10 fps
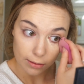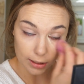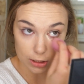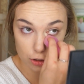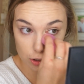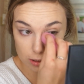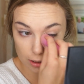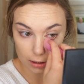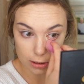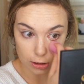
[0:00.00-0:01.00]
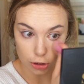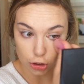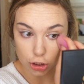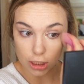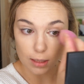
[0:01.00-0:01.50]
that it's just like such a
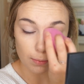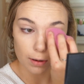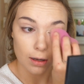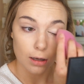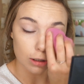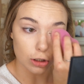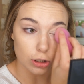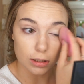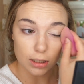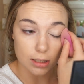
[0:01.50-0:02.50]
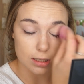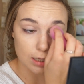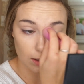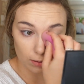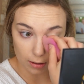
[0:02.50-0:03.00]
cheap, good
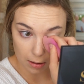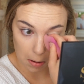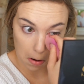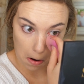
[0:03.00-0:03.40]
concealer.